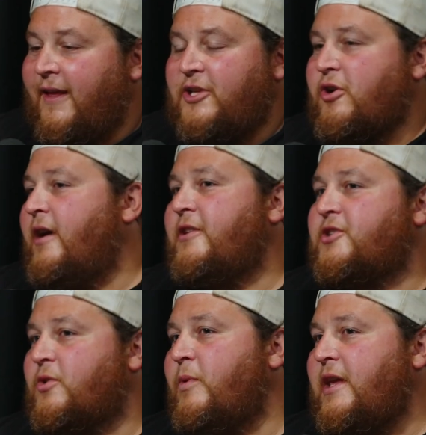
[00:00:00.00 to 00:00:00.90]
trying to
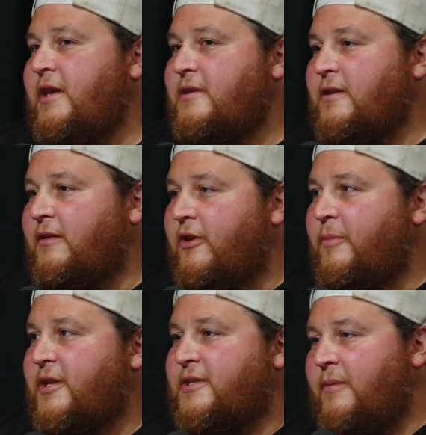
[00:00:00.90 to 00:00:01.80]
squeeze a little
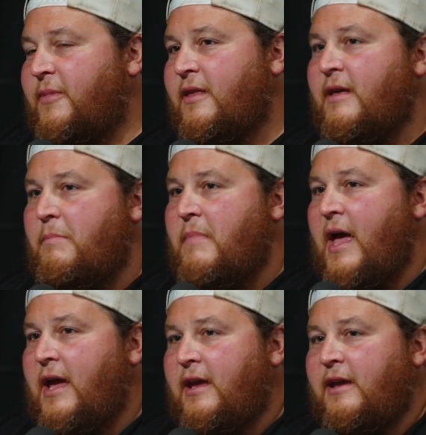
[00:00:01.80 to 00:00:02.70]
bit of something that
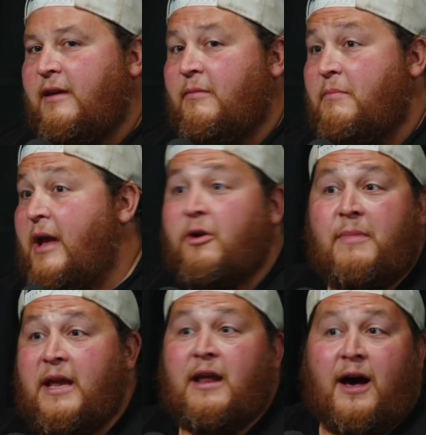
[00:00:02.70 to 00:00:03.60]
may or
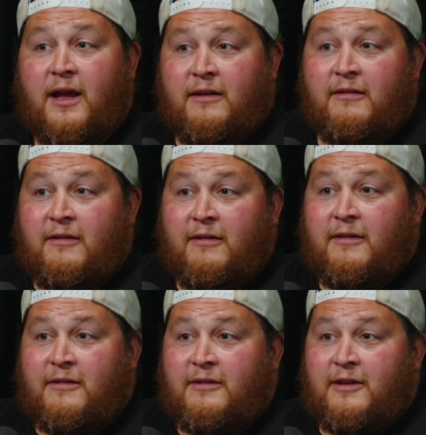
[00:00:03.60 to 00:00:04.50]
may not,
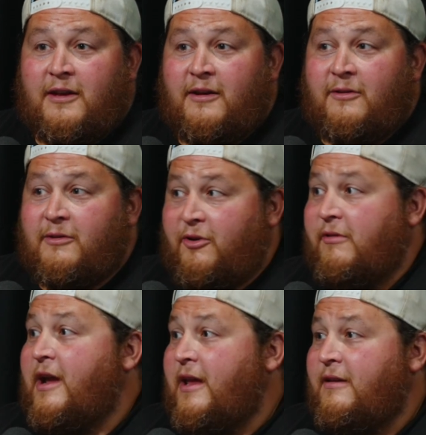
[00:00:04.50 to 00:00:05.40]

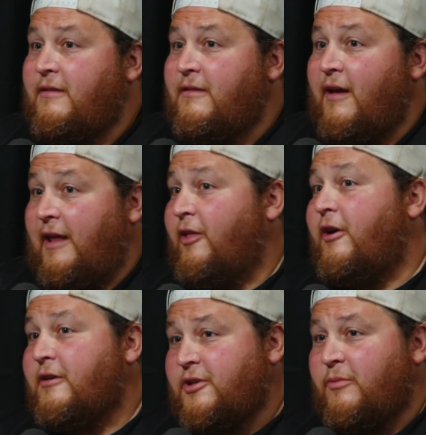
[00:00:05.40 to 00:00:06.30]
create a
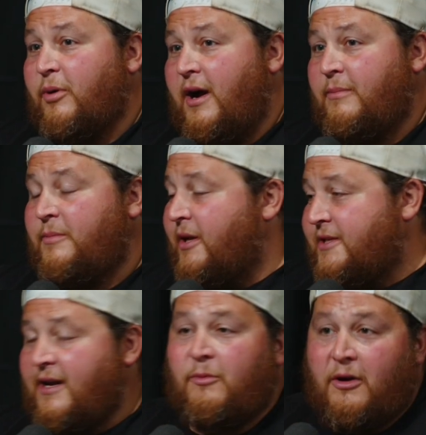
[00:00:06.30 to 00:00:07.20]
long-term problem. Like it's
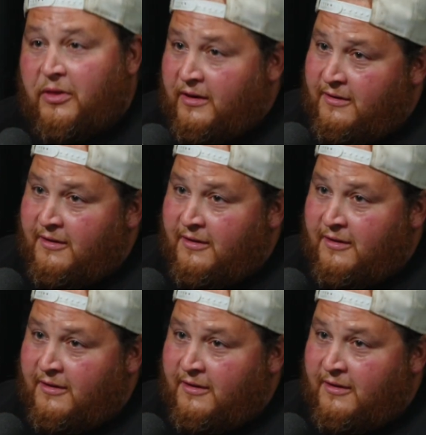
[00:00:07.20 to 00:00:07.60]
not worth it.